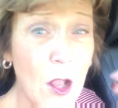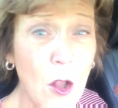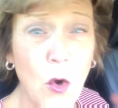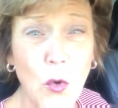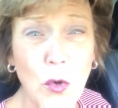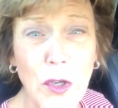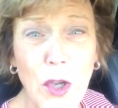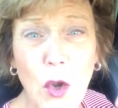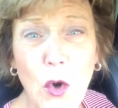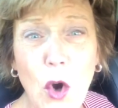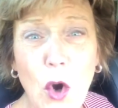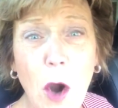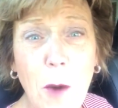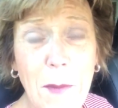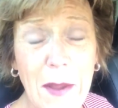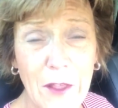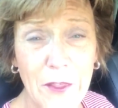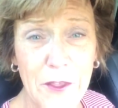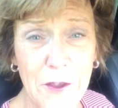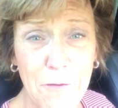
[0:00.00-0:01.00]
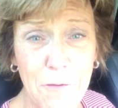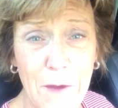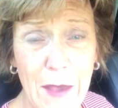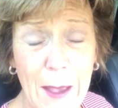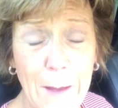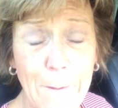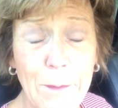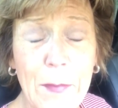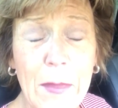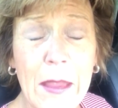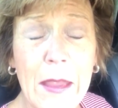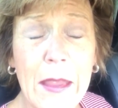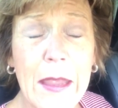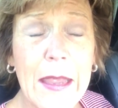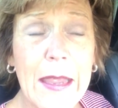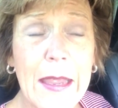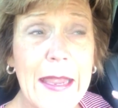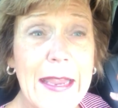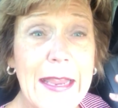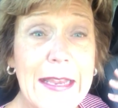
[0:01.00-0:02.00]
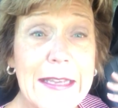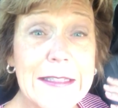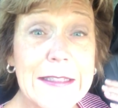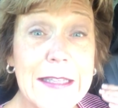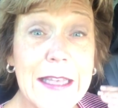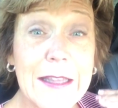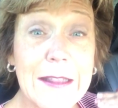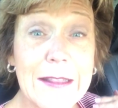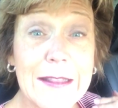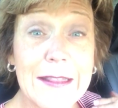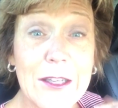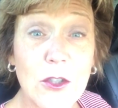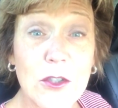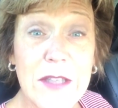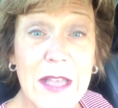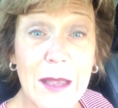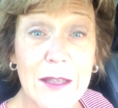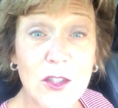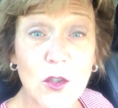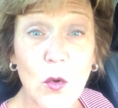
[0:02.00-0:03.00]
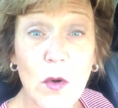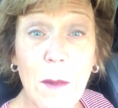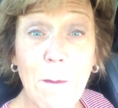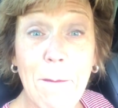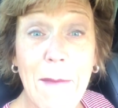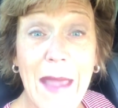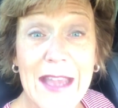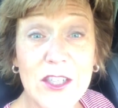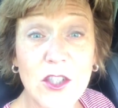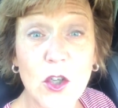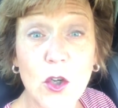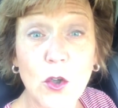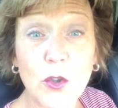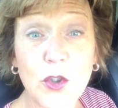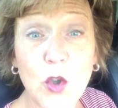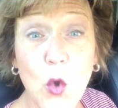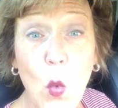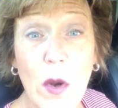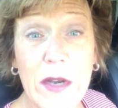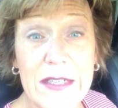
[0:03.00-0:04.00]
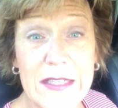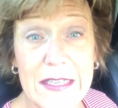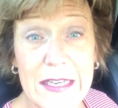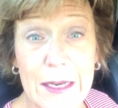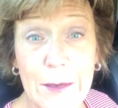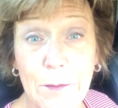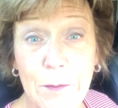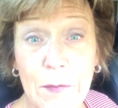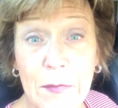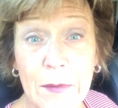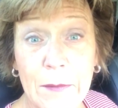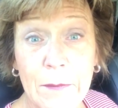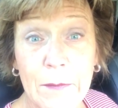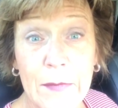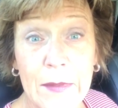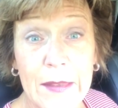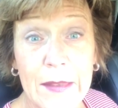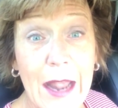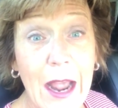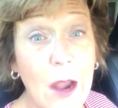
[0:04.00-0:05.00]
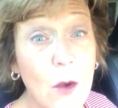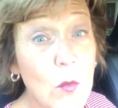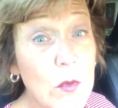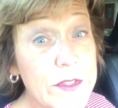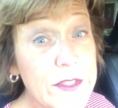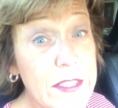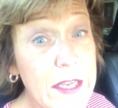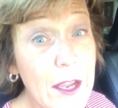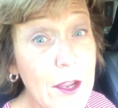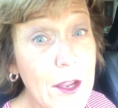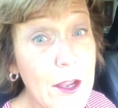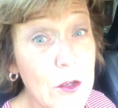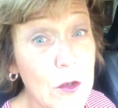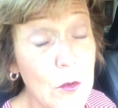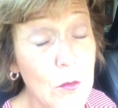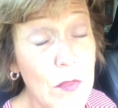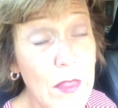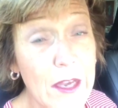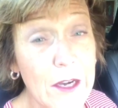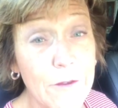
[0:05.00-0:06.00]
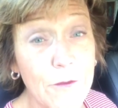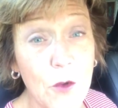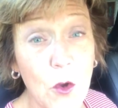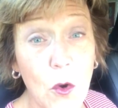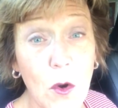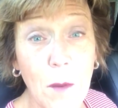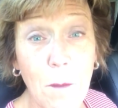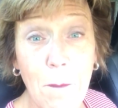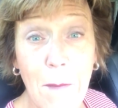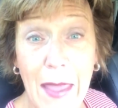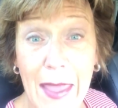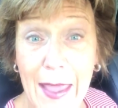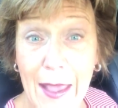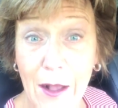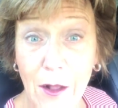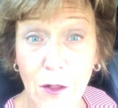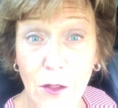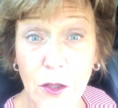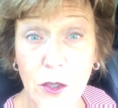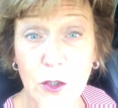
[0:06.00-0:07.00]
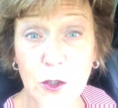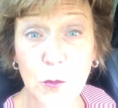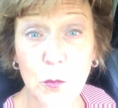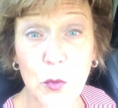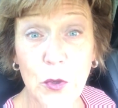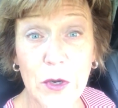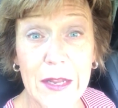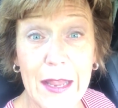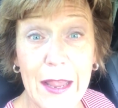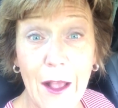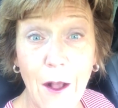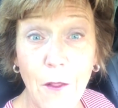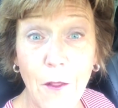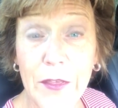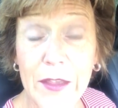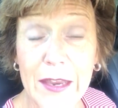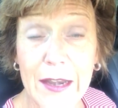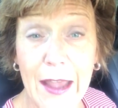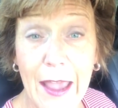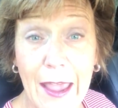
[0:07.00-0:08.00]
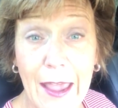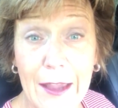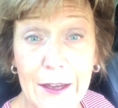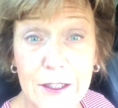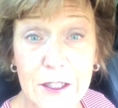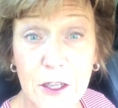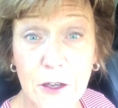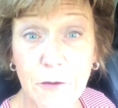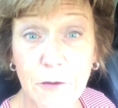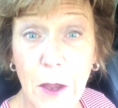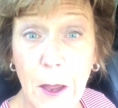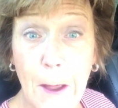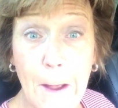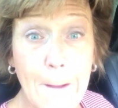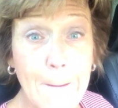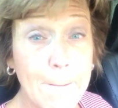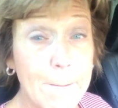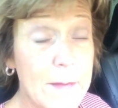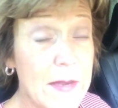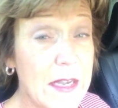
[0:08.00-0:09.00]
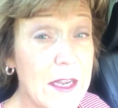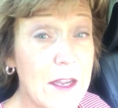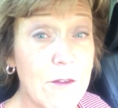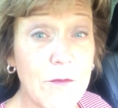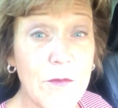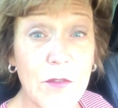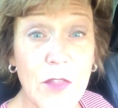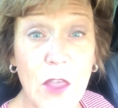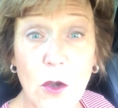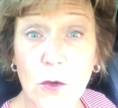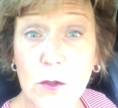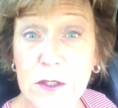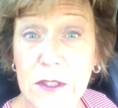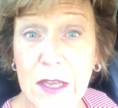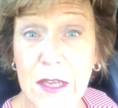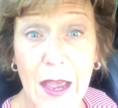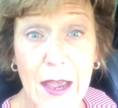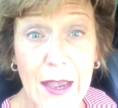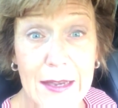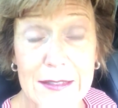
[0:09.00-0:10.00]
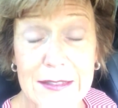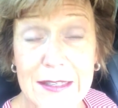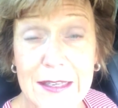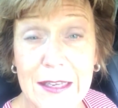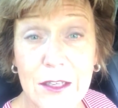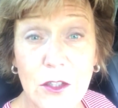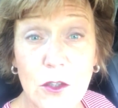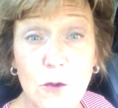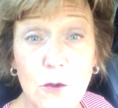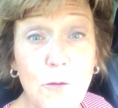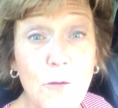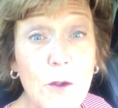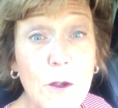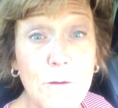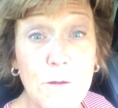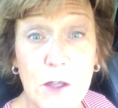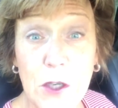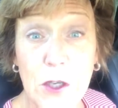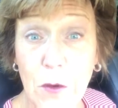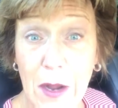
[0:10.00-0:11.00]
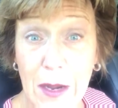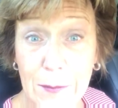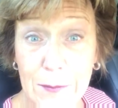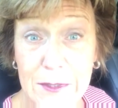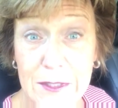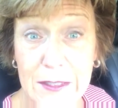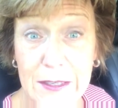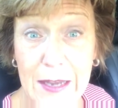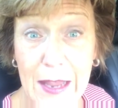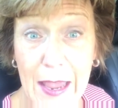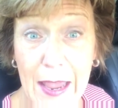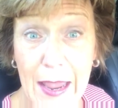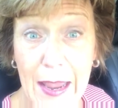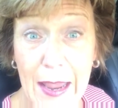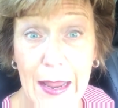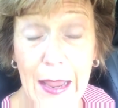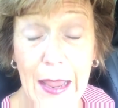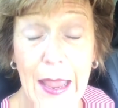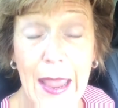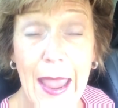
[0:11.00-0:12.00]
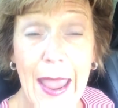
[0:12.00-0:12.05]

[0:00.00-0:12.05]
or low carb, healthy fat, is that there's that sort of magical 20. Now, I will tell you that if you're a male who's pretty healthy and active, many of those guys can do 50 grams a day